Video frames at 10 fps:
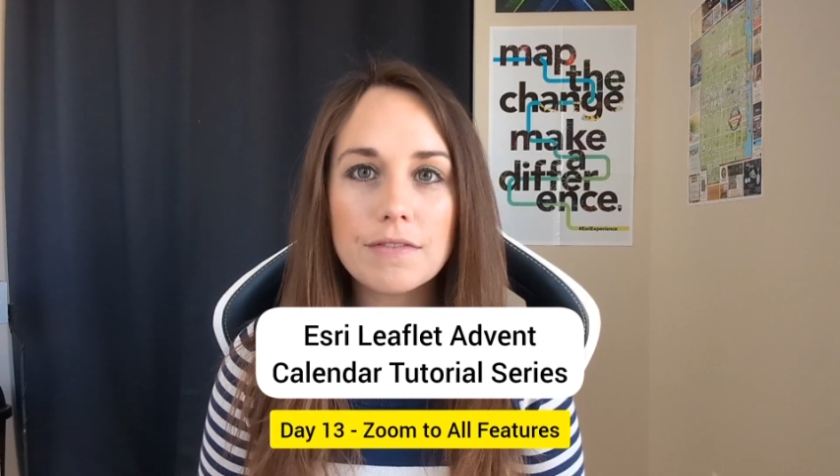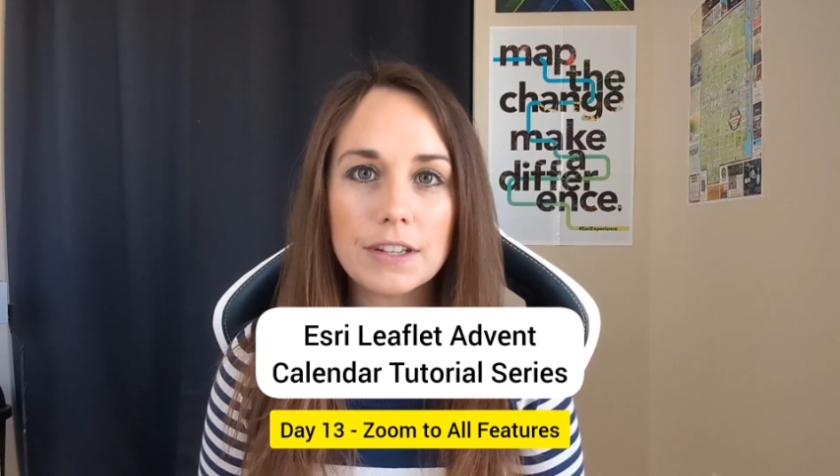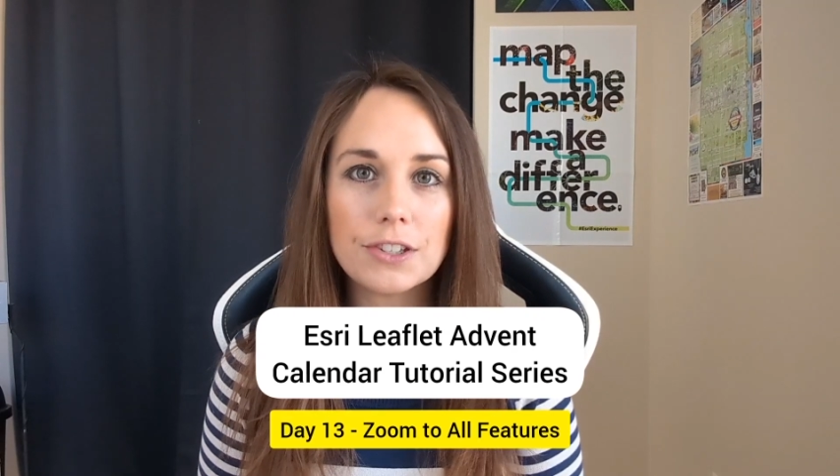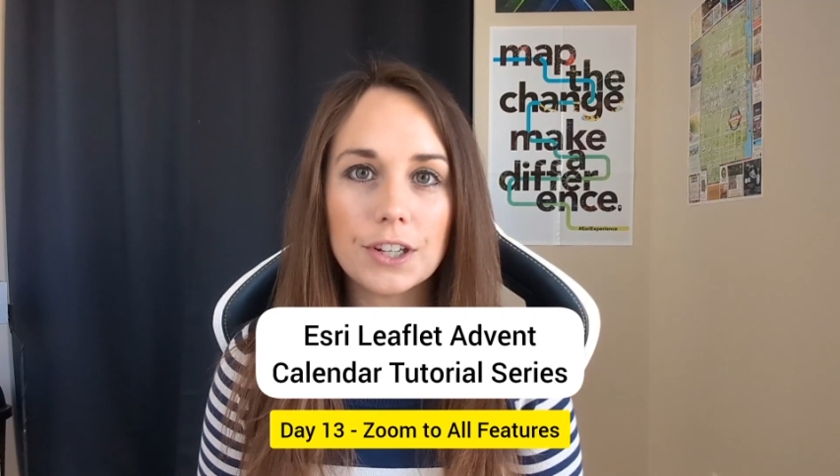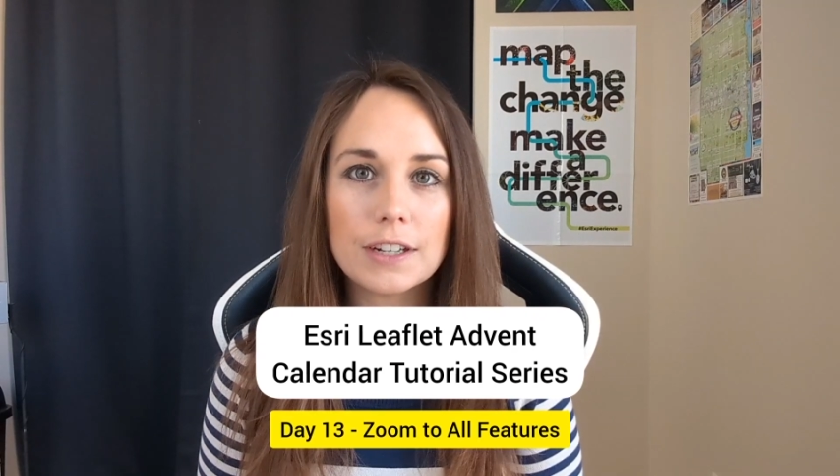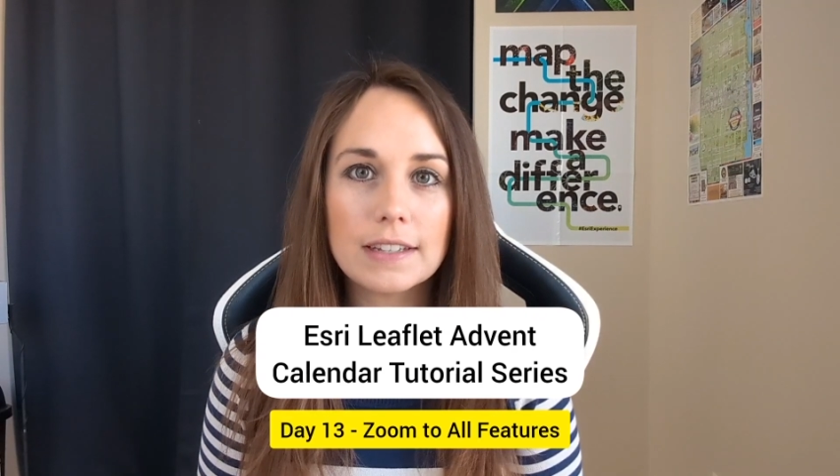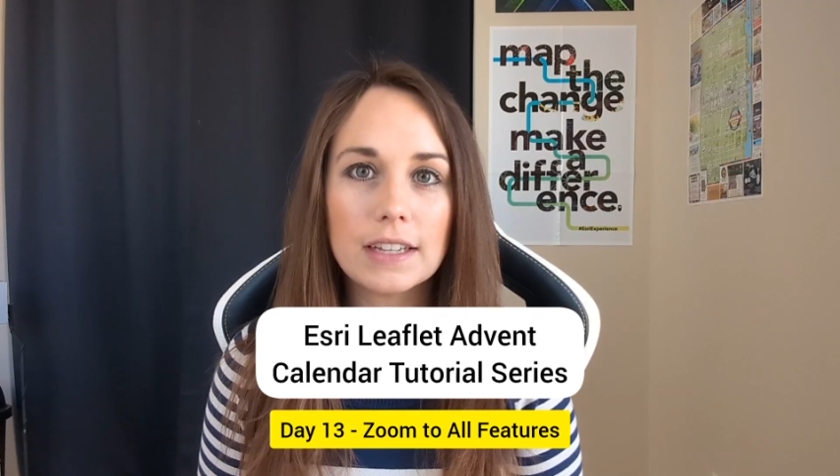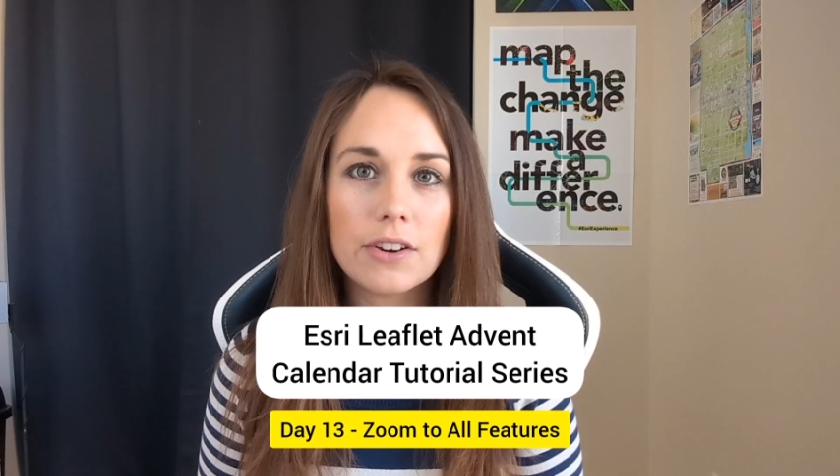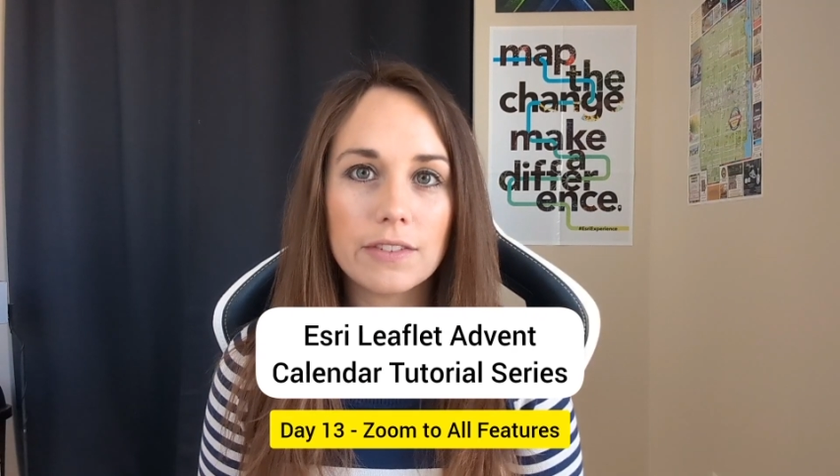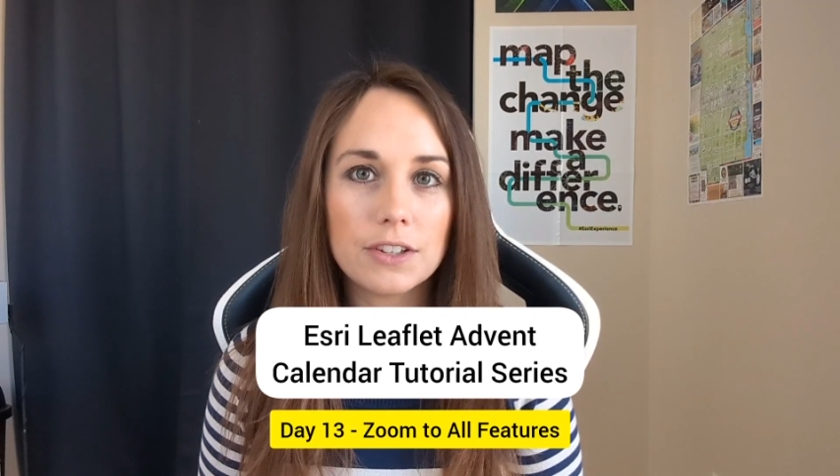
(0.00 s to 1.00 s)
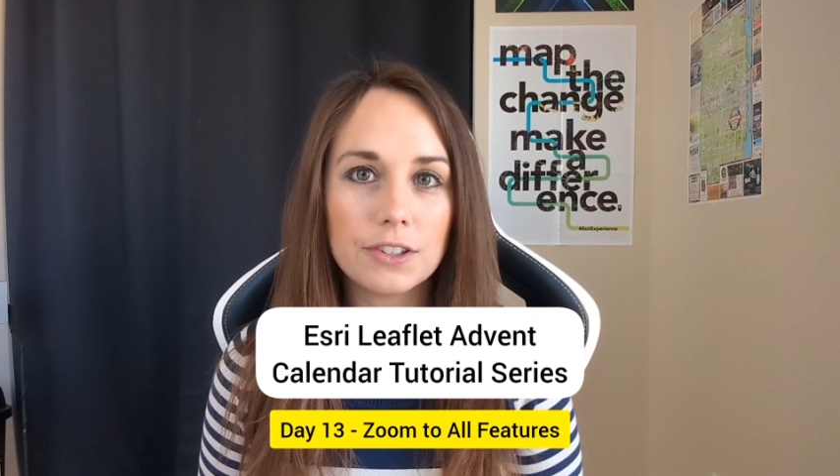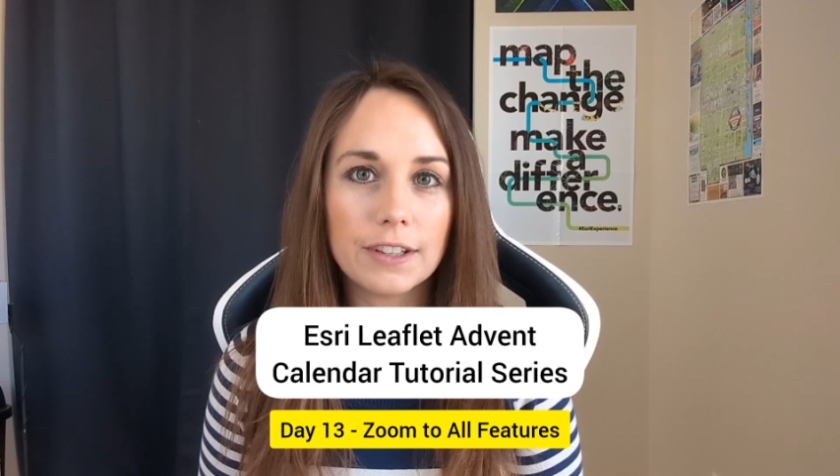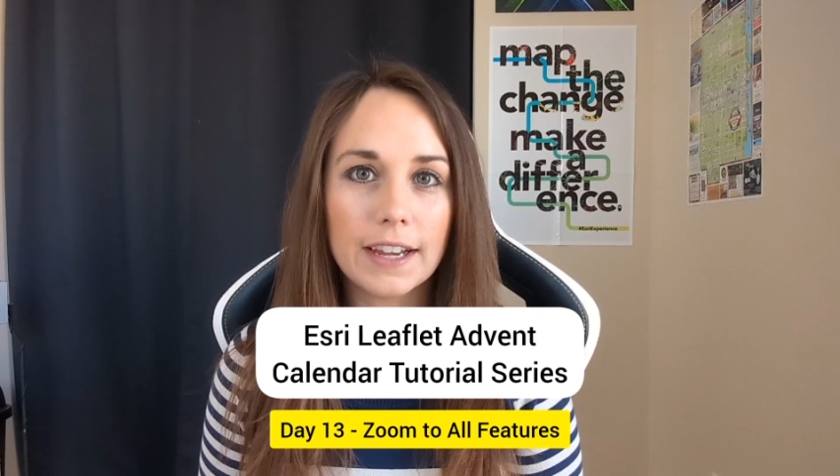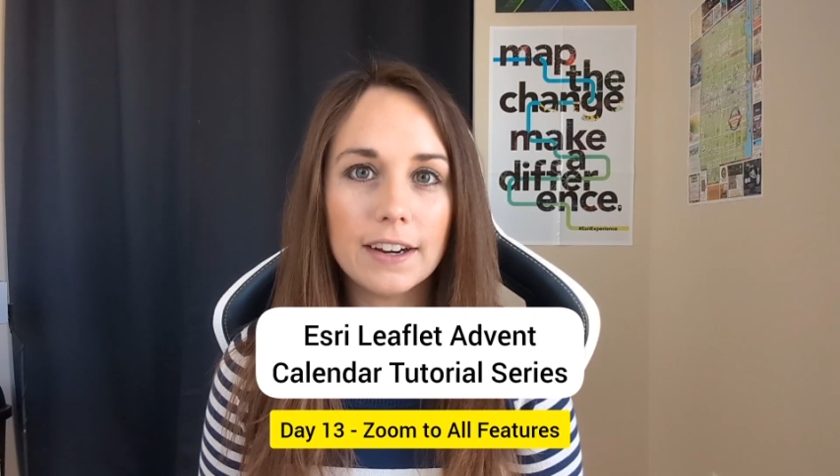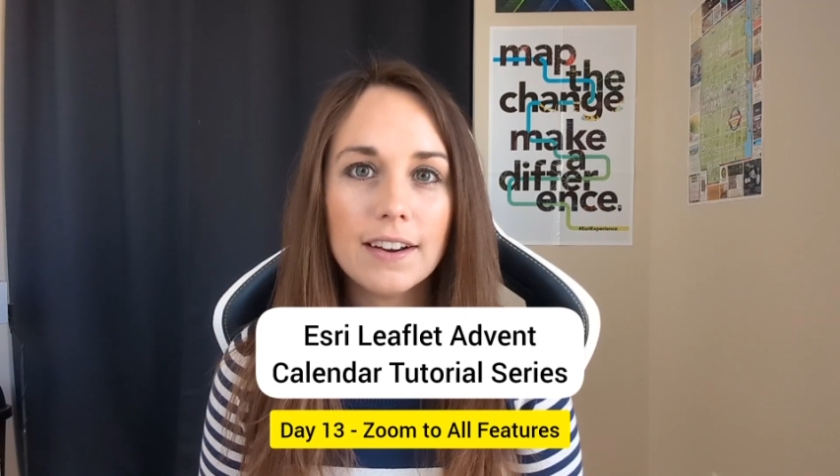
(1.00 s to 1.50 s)
features in our feature
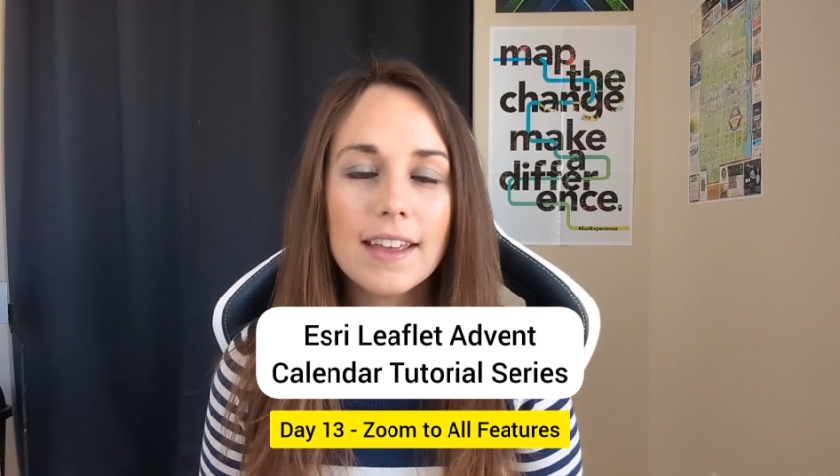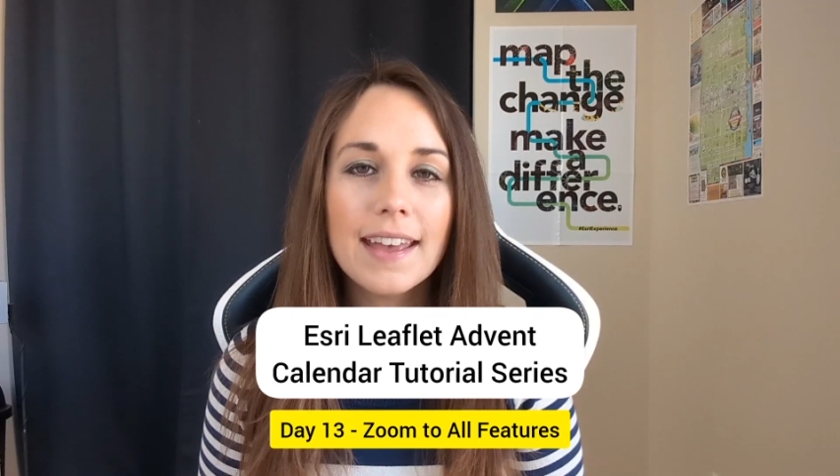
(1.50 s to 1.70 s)
layer